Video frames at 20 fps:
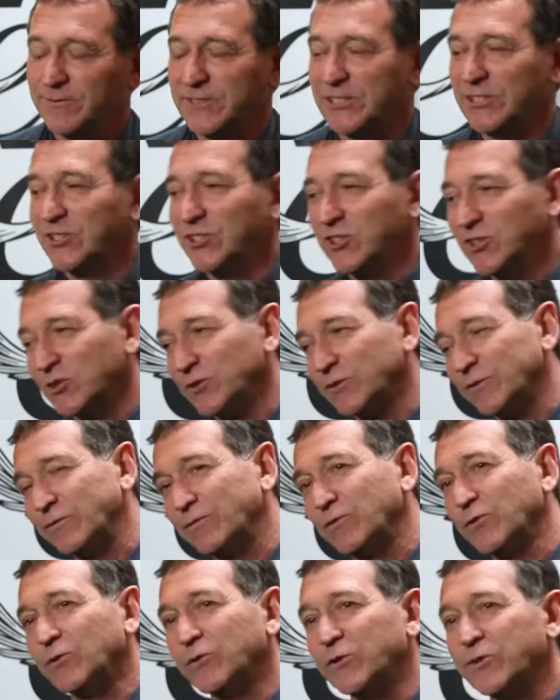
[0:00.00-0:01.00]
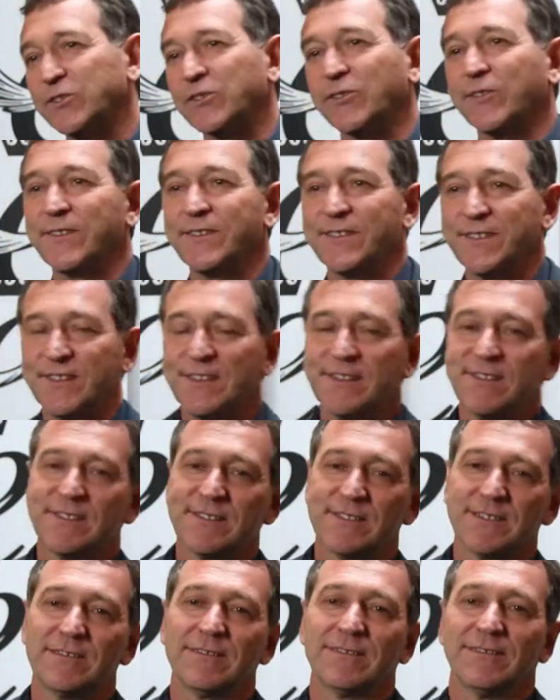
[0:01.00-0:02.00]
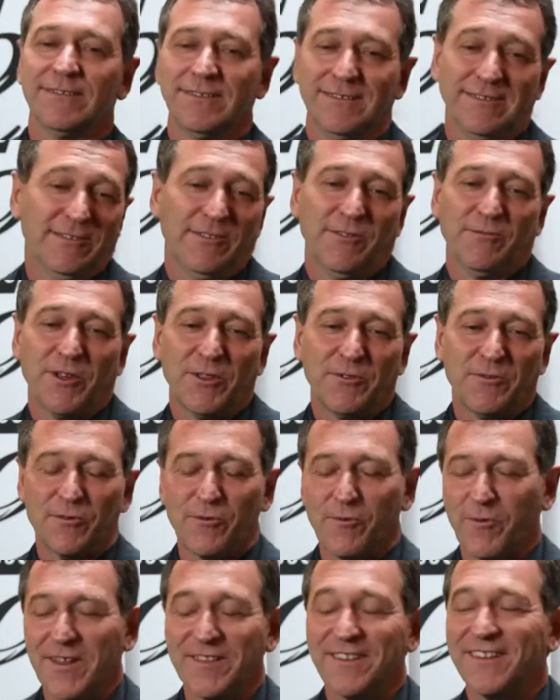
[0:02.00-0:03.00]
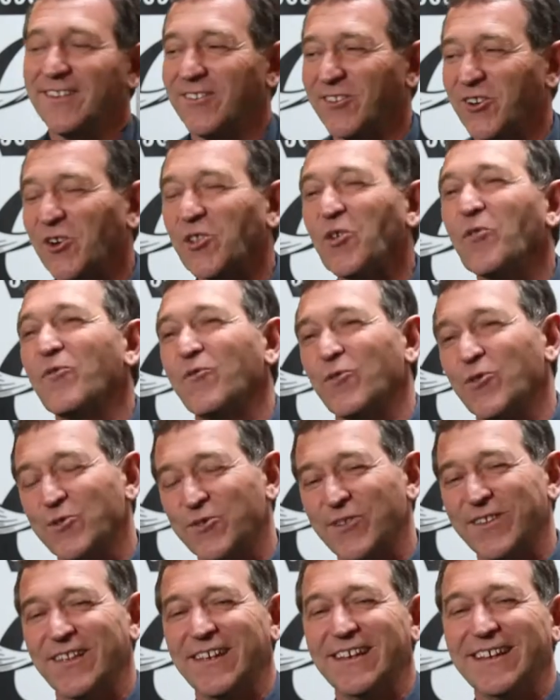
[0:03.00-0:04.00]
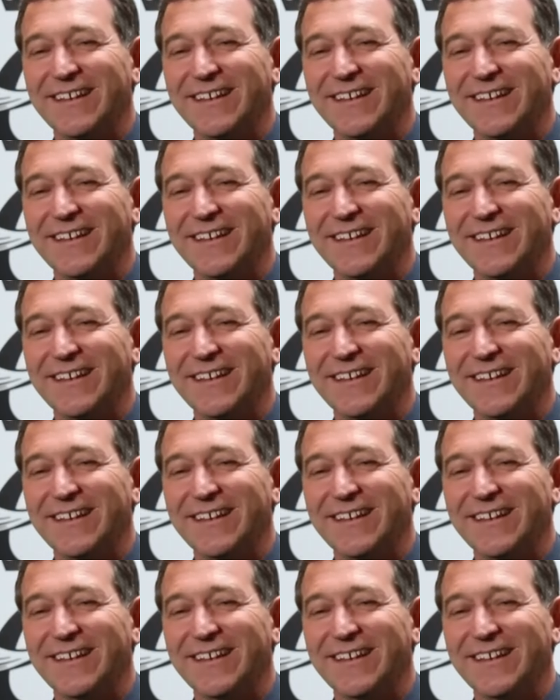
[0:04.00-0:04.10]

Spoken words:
fish, on fruits, on seeds, on what we want, on all the foods